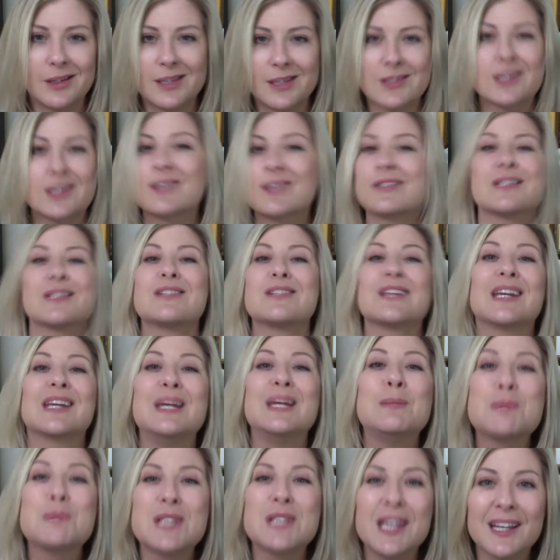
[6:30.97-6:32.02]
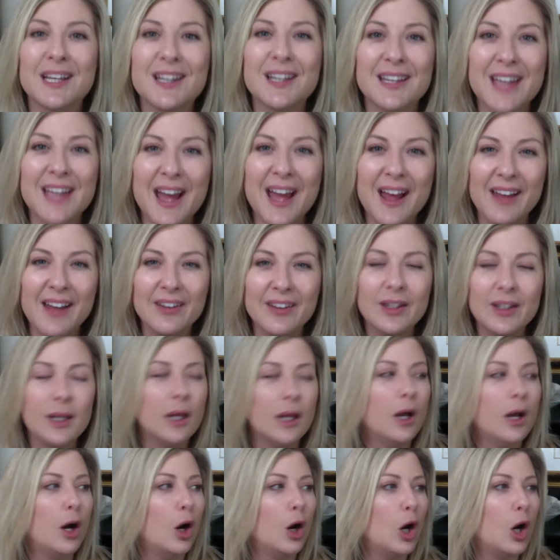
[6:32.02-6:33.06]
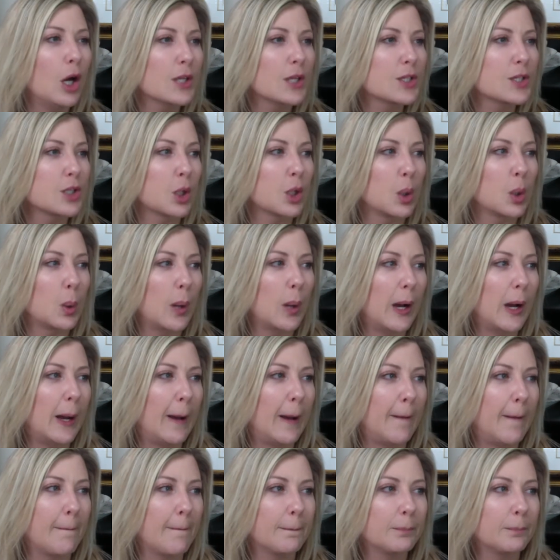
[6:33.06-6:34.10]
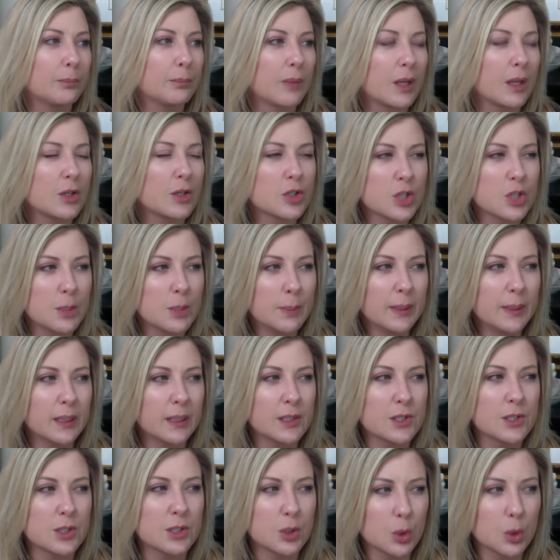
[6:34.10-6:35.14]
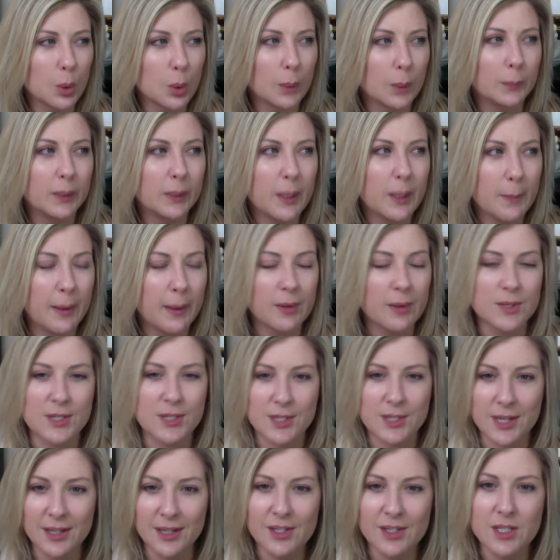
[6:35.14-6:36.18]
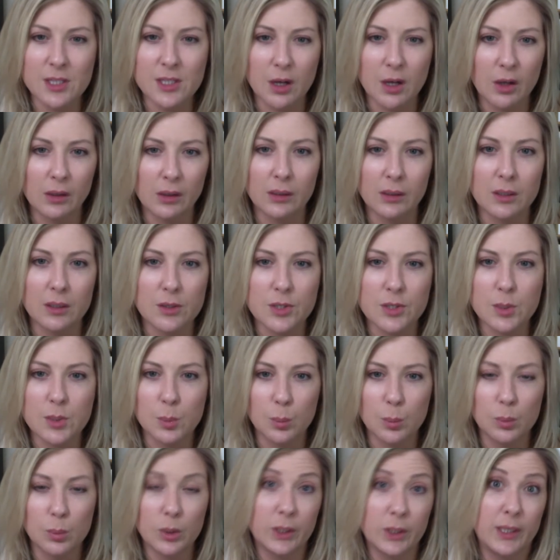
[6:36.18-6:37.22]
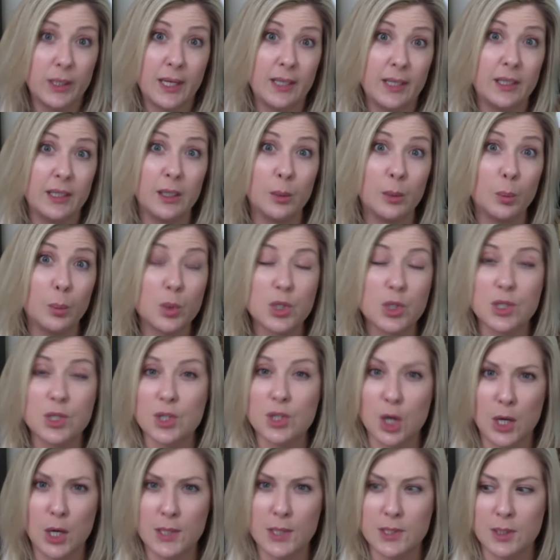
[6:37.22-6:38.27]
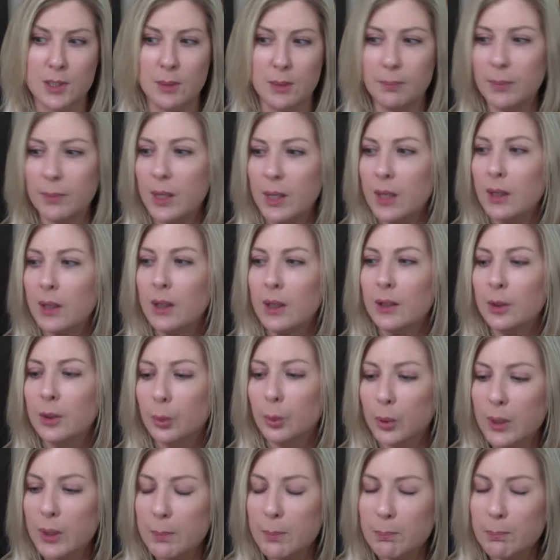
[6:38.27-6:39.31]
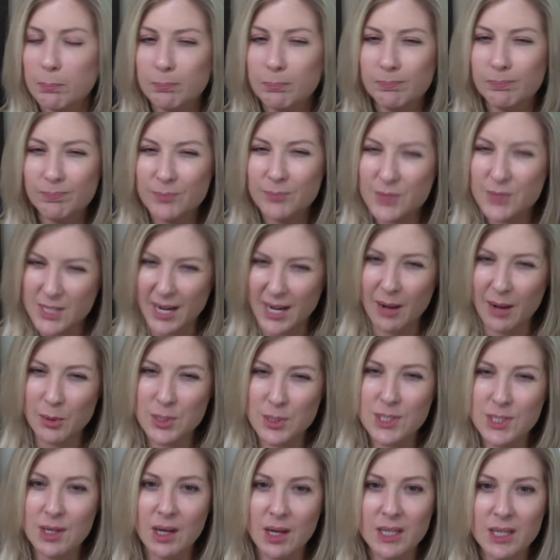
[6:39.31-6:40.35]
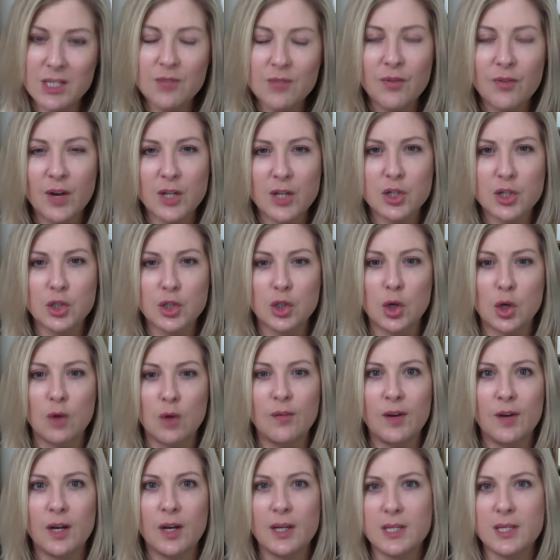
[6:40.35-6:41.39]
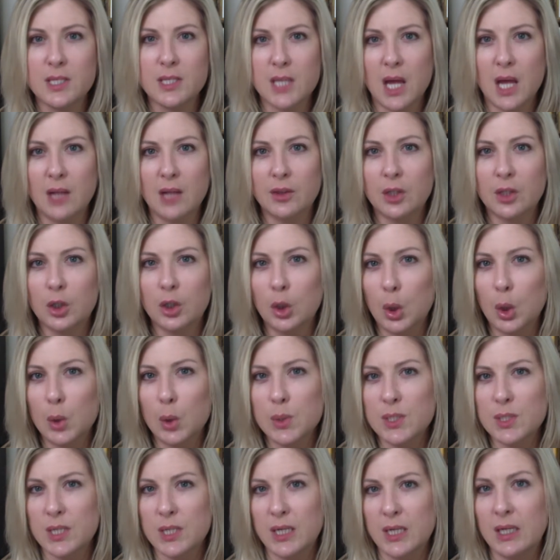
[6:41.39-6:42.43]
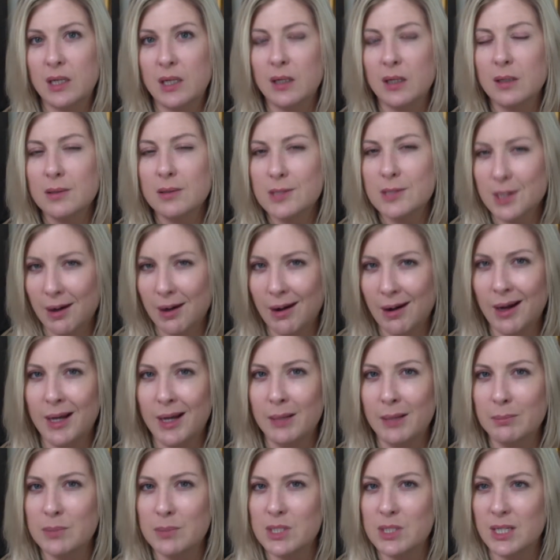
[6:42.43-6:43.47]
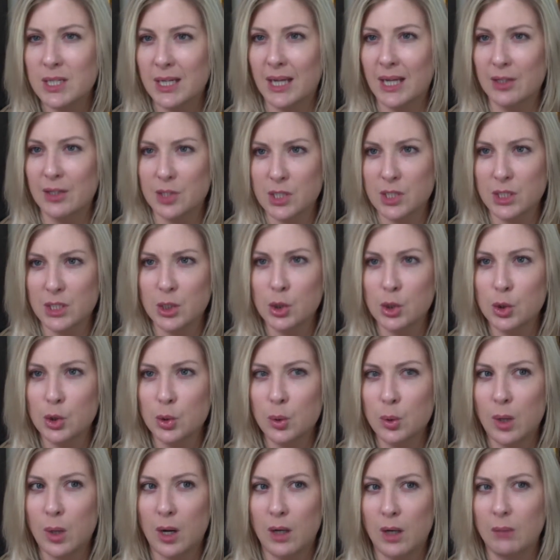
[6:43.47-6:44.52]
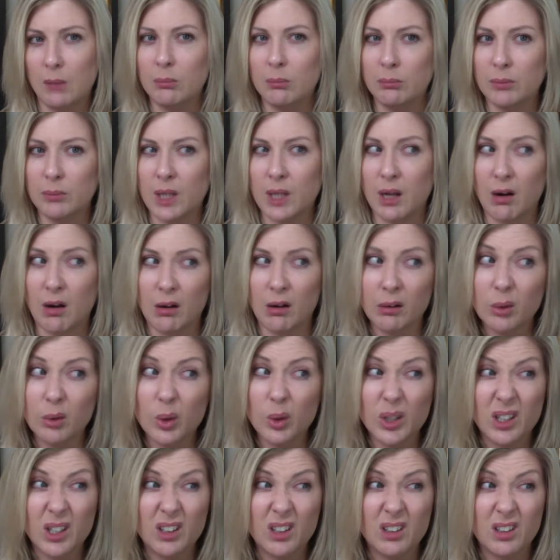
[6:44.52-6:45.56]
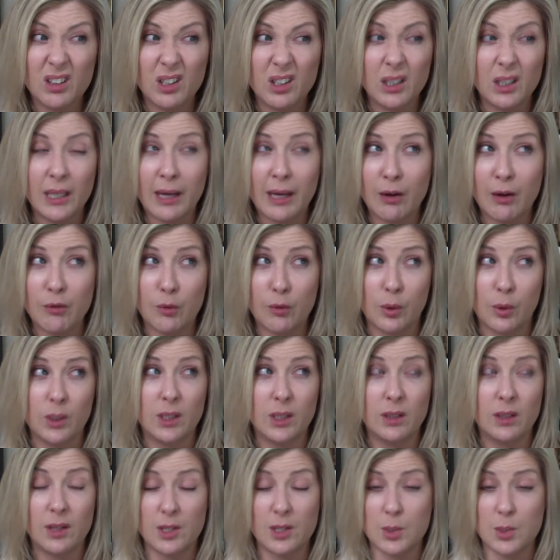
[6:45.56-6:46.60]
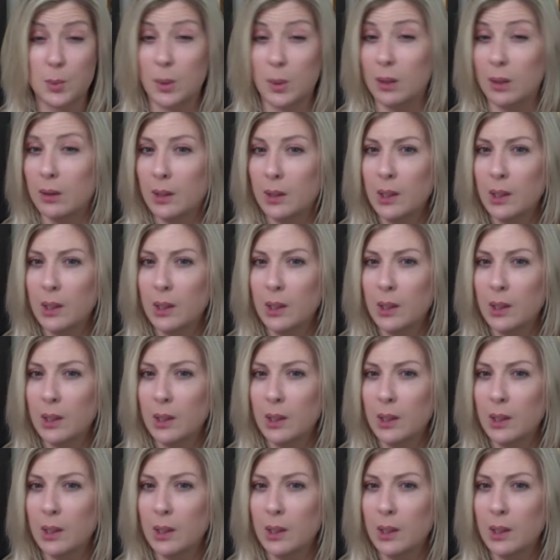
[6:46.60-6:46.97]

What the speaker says: since I keep saying again, also shipping is normally about $6 Canadian, which is awesome. The only downside to Fashion Nova is that the clothes take time to get to you. They are located in California. That's where